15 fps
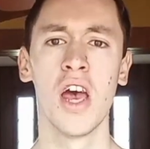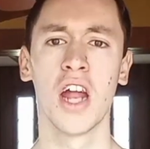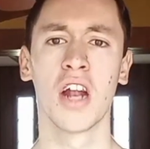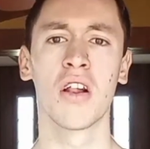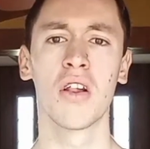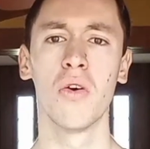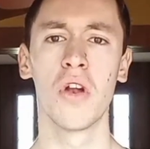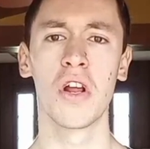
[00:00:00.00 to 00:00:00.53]

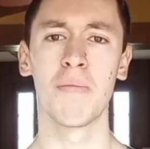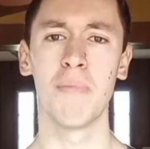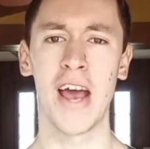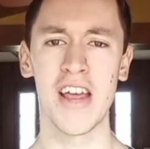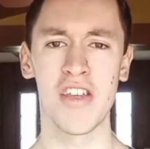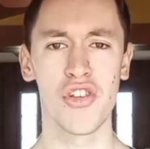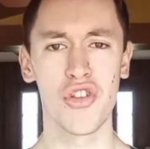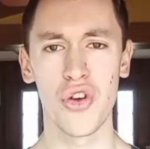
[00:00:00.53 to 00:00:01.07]
including
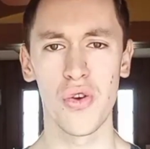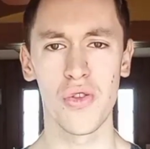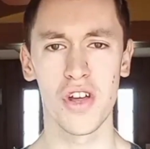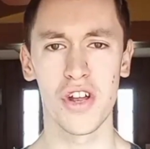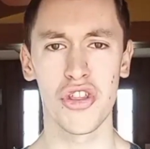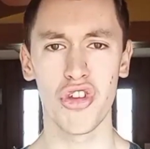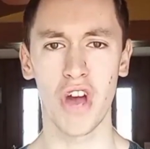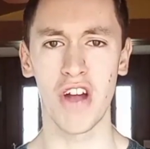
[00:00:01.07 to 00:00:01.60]

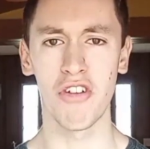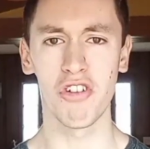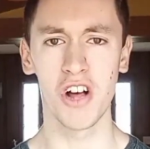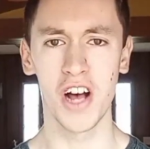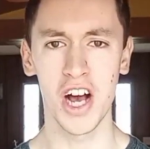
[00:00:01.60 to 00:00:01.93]
Massachusetts General